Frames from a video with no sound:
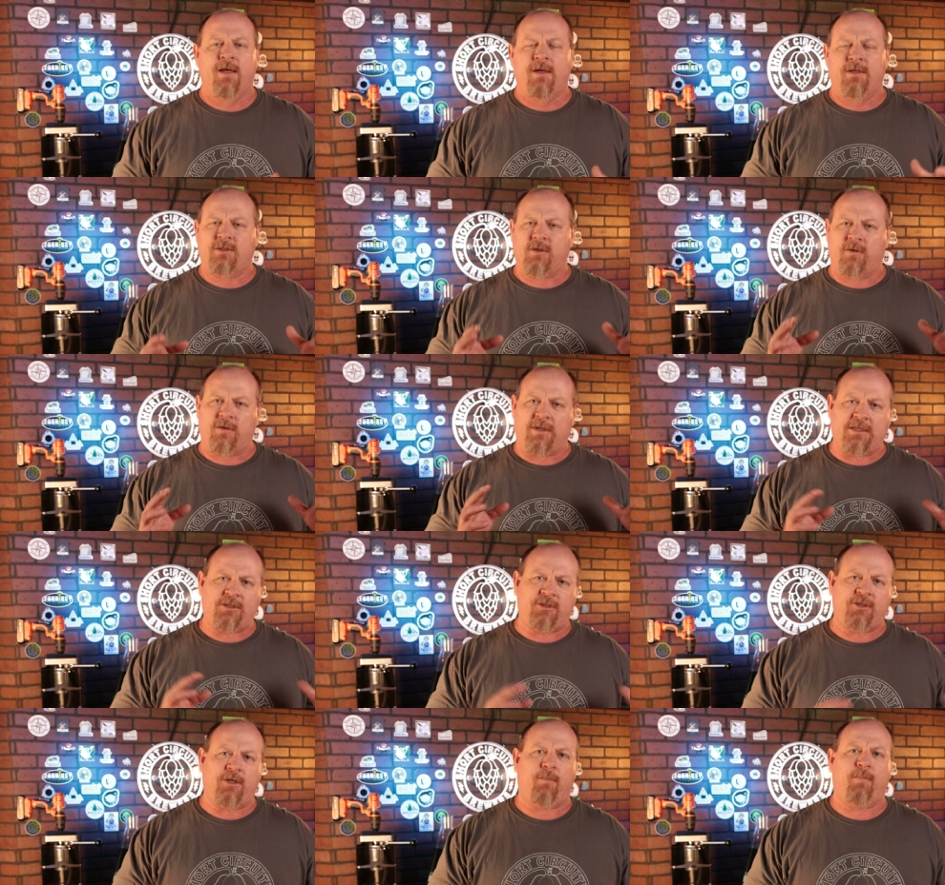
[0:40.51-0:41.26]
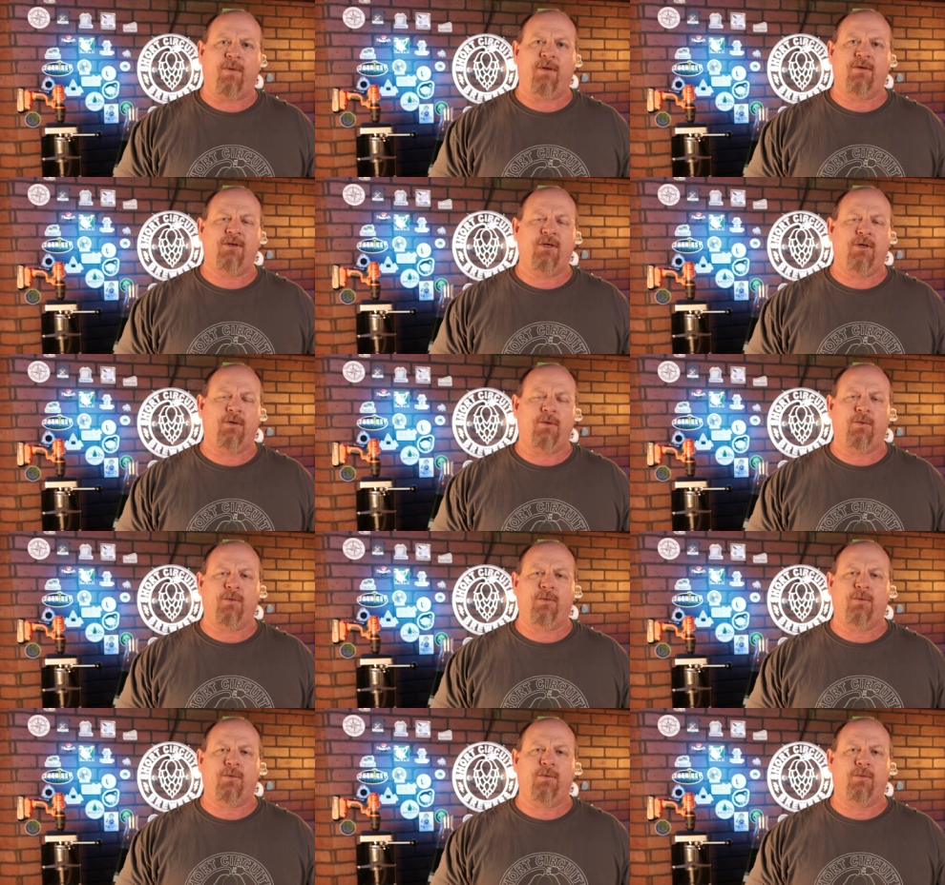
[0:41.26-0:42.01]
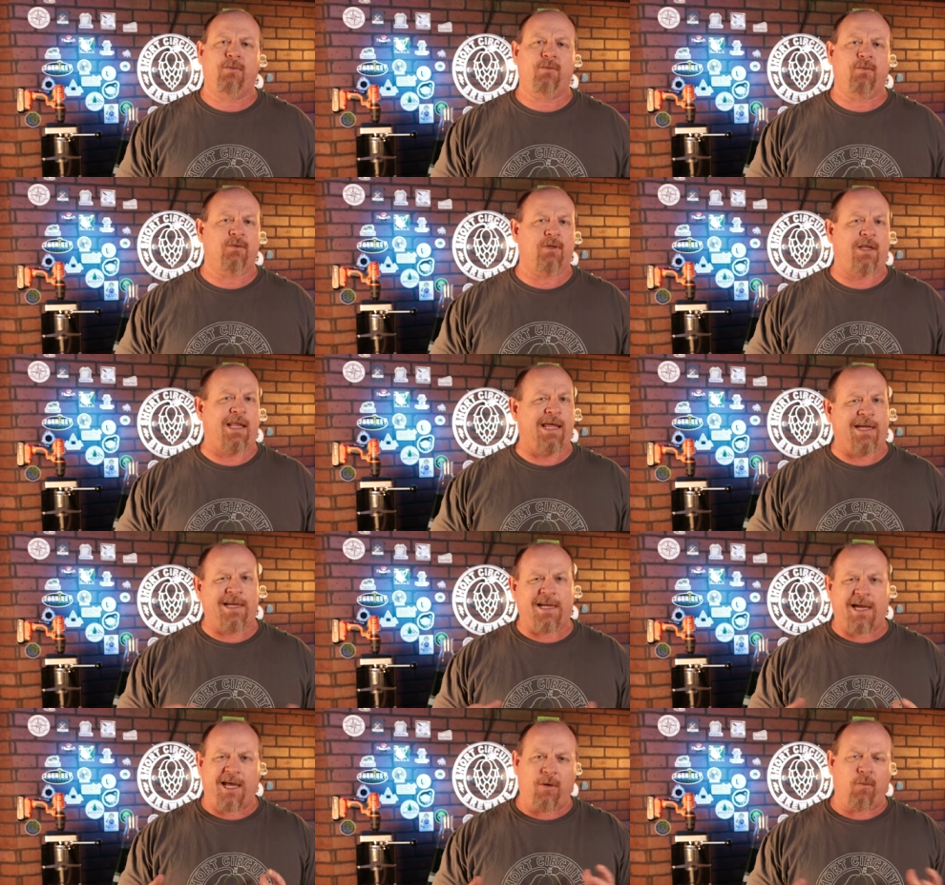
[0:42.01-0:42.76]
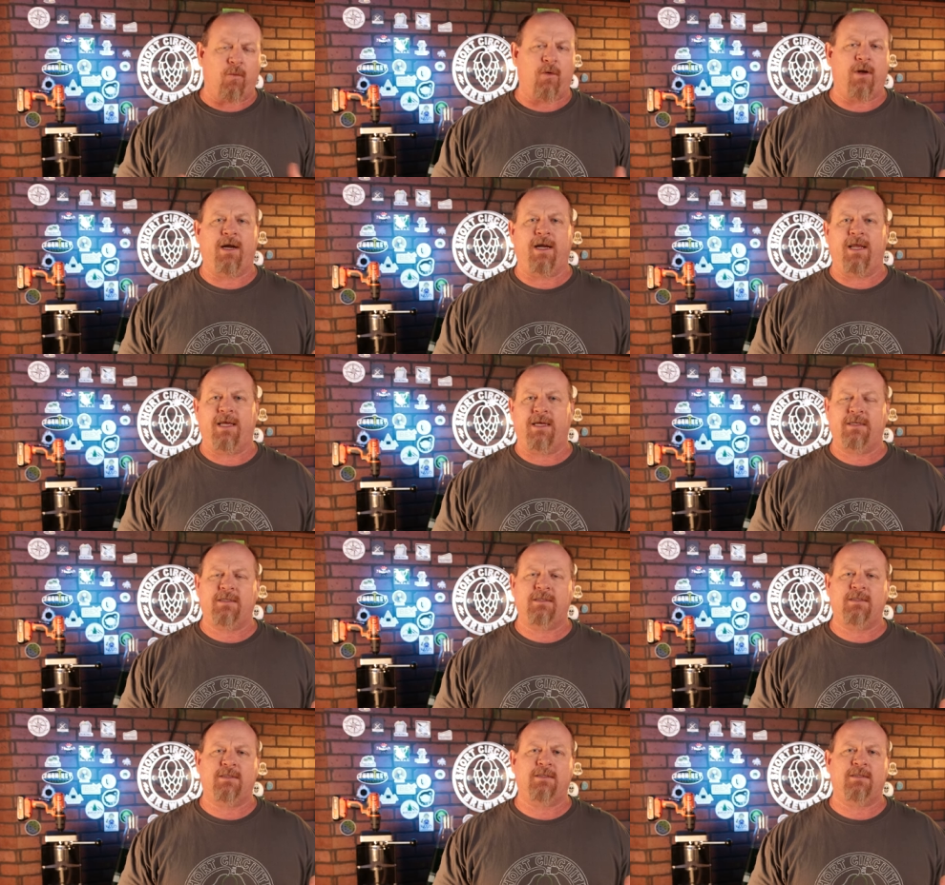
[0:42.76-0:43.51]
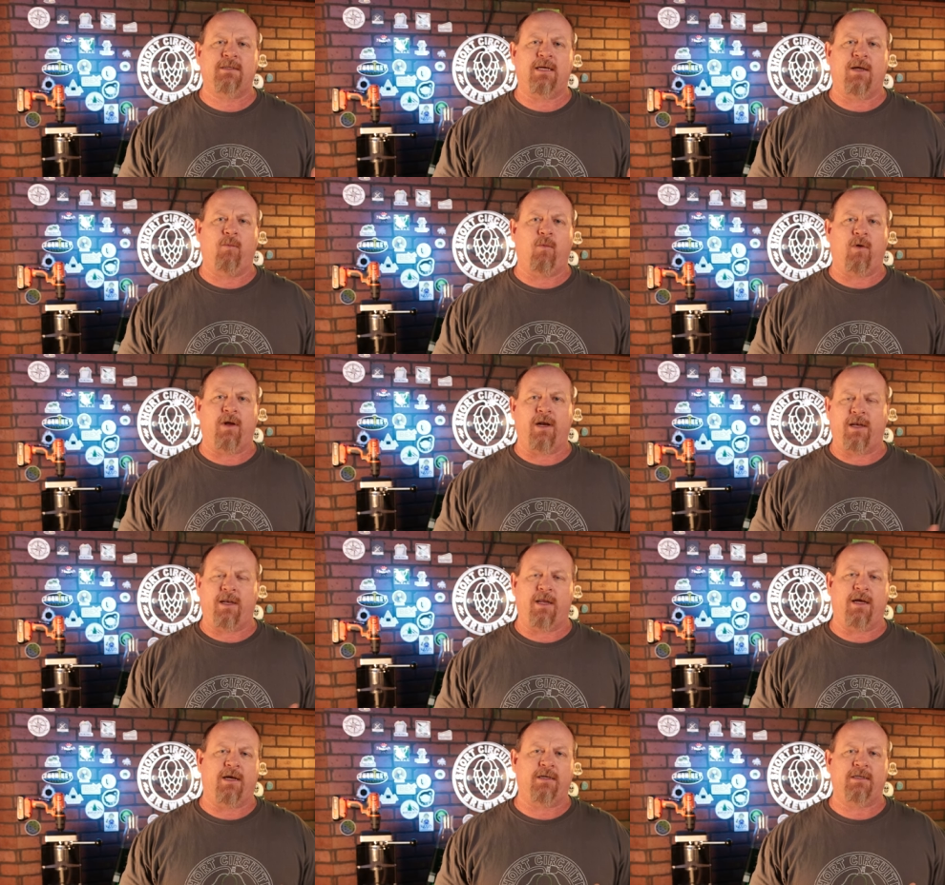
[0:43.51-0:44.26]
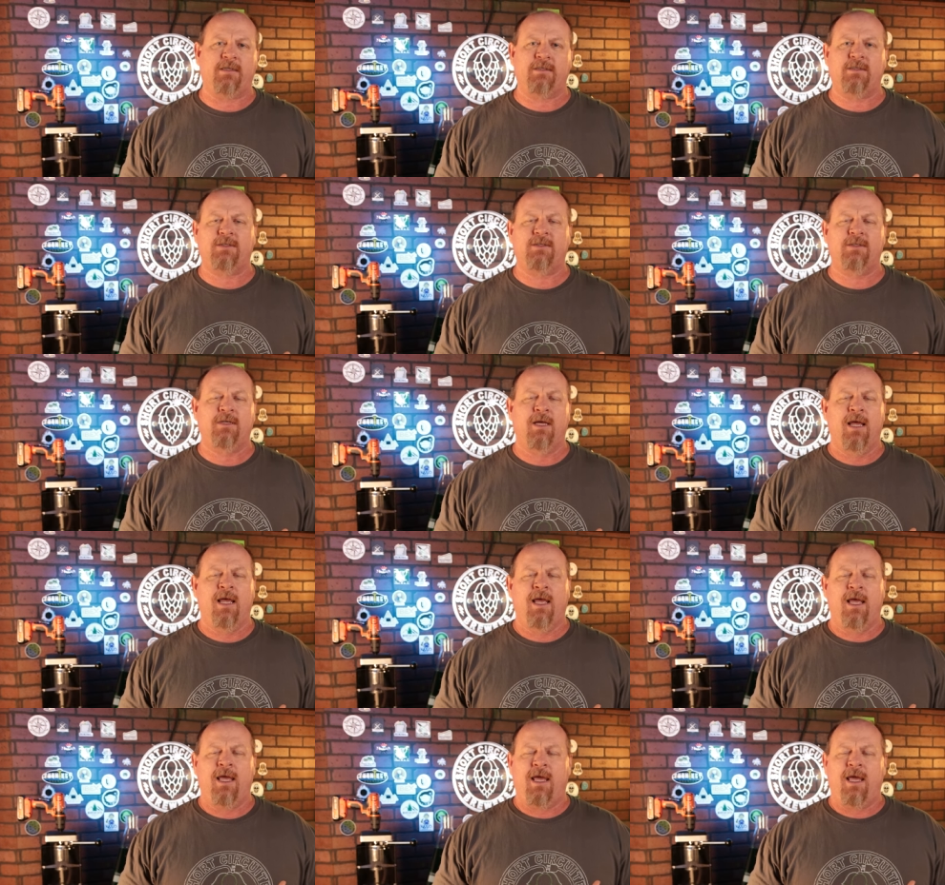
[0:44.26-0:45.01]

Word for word: So let's jump into like kind of what it is and what it does